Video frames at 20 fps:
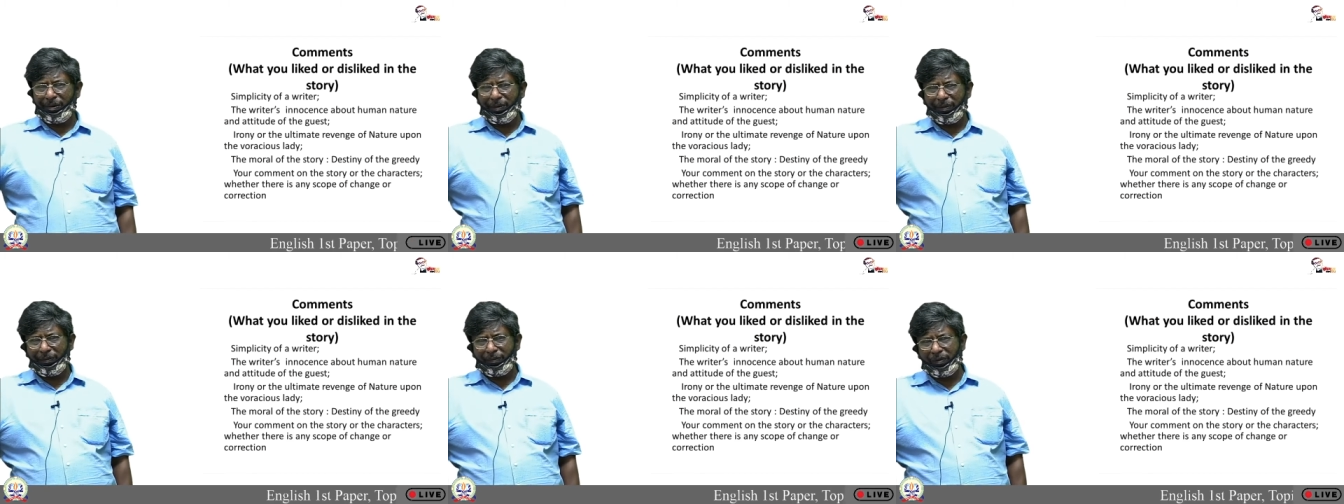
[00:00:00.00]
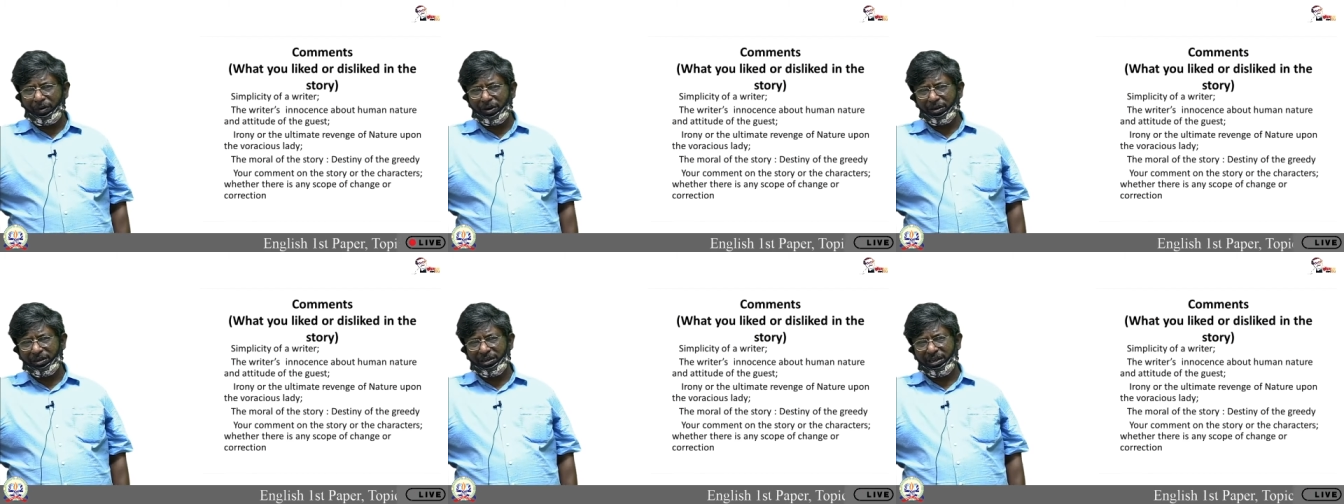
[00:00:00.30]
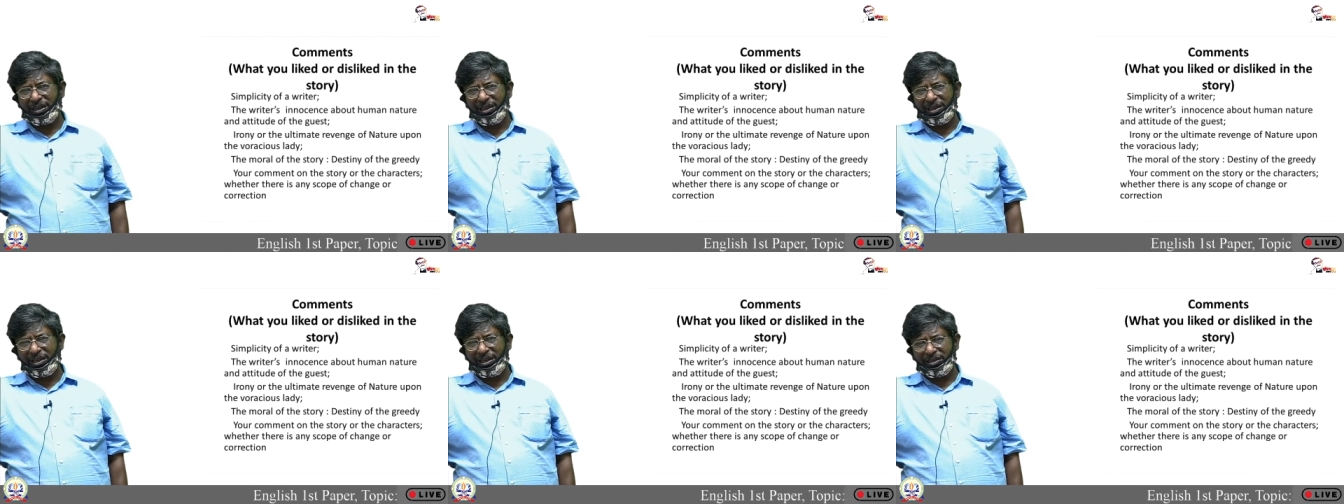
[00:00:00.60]
for the
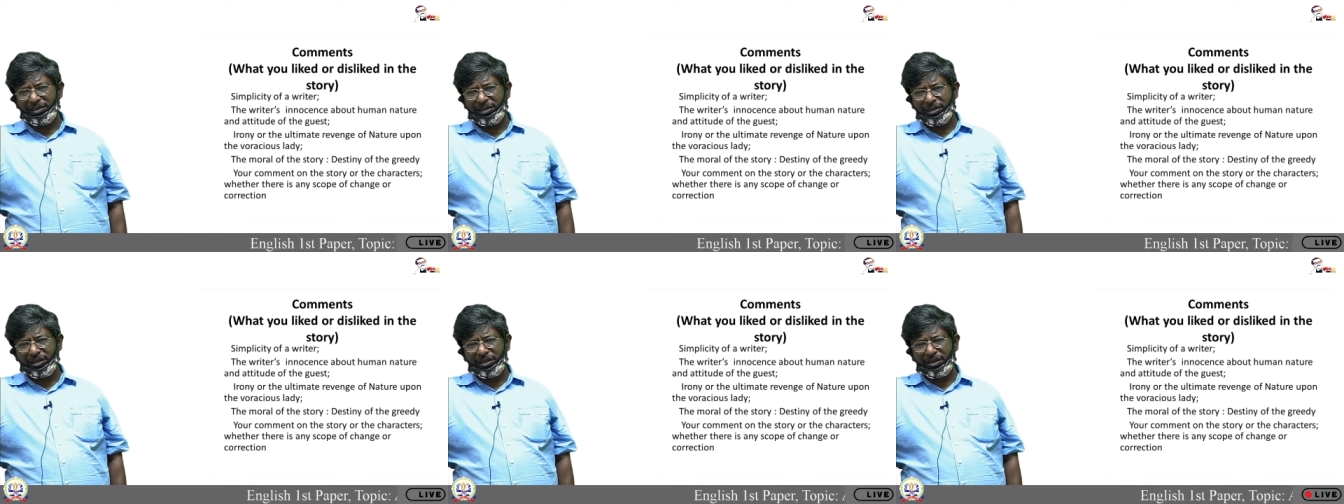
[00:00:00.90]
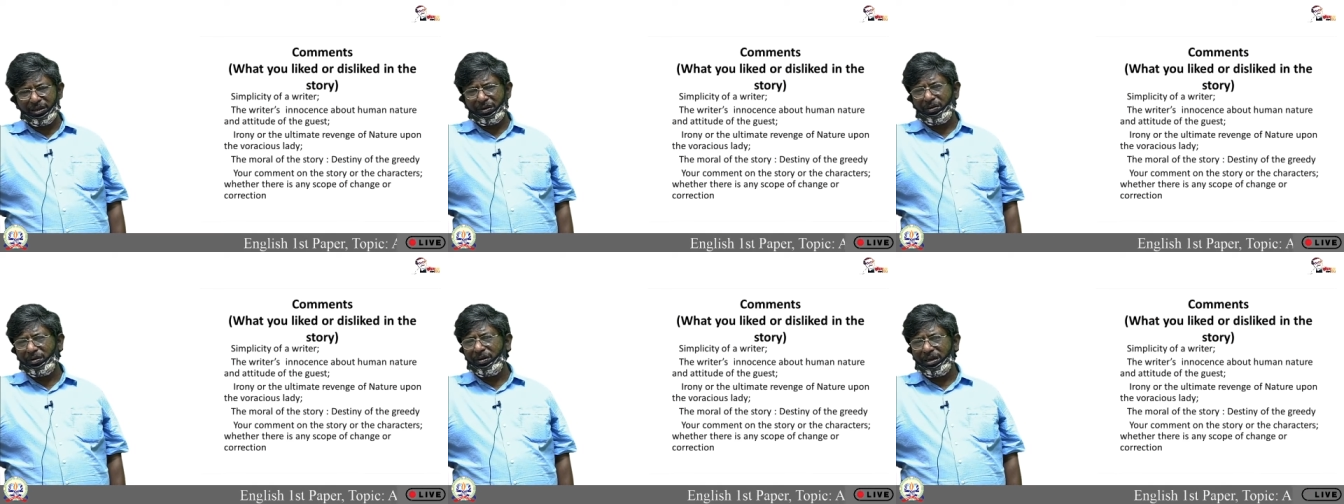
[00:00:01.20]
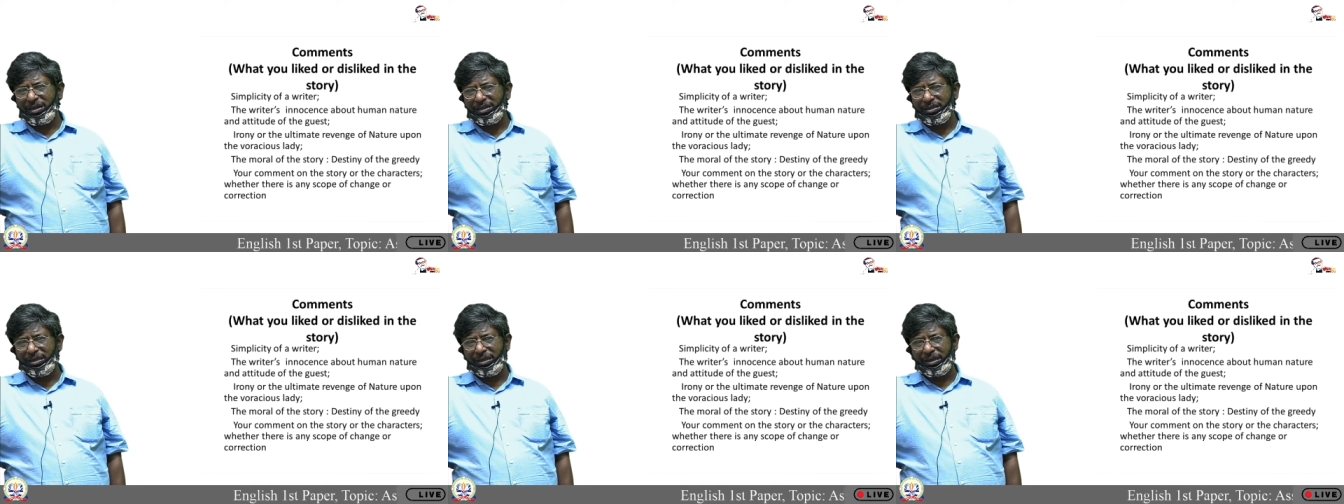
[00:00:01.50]
lady
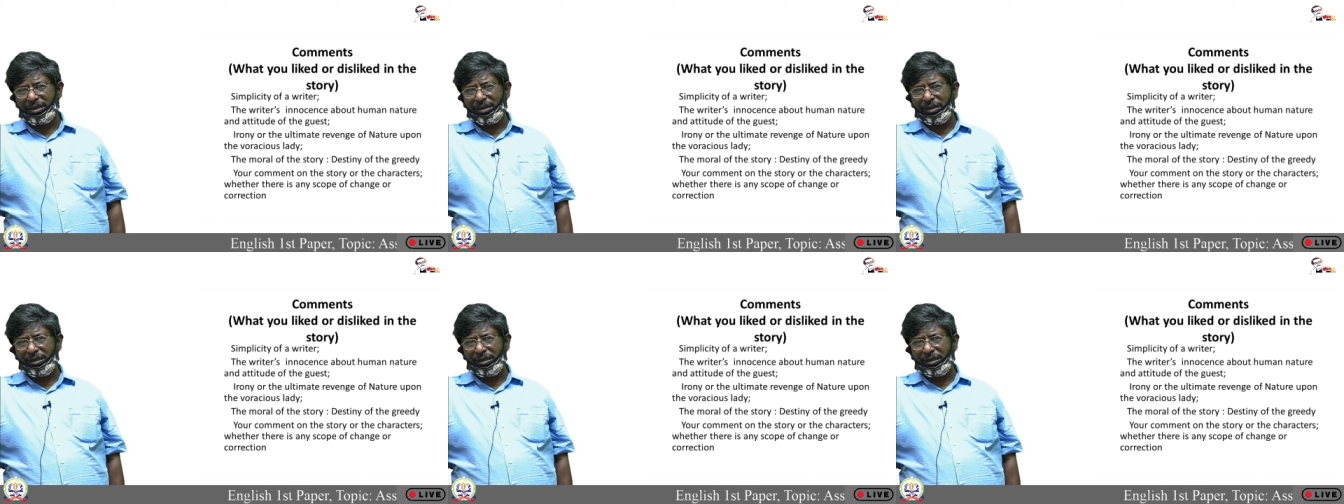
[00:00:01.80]
waiting.